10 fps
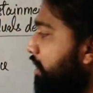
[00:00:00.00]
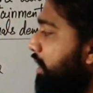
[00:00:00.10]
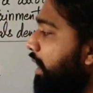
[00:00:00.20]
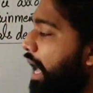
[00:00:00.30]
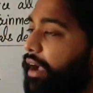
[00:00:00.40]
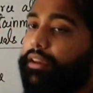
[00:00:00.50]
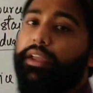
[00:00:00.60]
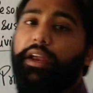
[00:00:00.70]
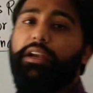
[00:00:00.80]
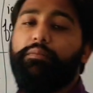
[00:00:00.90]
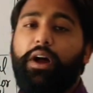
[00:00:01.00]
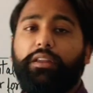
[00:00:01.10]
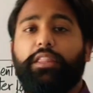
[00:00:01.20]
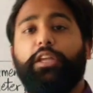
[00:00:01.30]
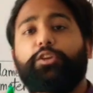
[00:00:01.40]
the aggregate
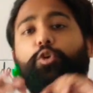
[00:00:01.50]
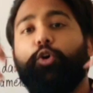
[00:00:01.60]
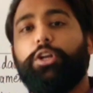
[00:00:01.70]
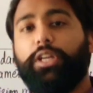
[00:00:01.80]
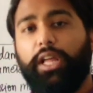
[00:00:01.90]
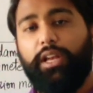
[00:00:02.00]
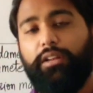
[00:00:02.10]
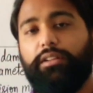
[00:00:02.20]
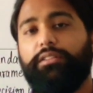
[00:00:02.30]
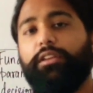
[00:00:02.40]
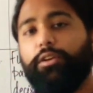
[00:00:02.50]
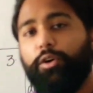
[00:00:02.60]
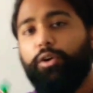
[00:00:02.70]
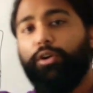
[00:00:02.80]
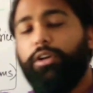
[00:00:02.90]
demand, the
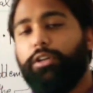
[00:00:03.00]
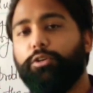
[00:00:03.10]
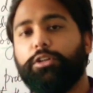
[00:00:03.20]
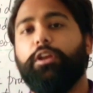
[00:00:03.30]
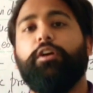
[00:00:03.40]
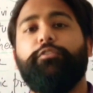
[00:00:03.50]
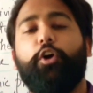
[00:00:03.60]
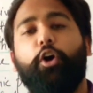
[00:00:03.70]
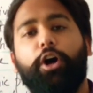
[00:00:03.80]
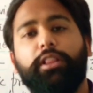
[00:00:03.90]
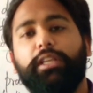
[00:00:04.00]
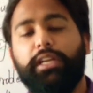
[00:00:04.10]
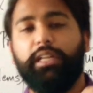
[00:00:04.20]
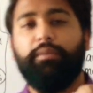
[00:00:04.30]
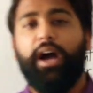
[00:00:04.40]
whole total of all
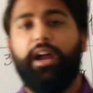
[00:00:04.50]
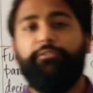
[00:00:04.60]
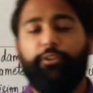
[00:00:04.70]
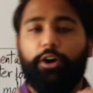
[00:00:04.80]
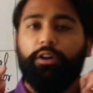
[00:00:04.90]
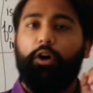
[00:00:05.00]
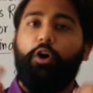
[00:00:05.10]
the demand for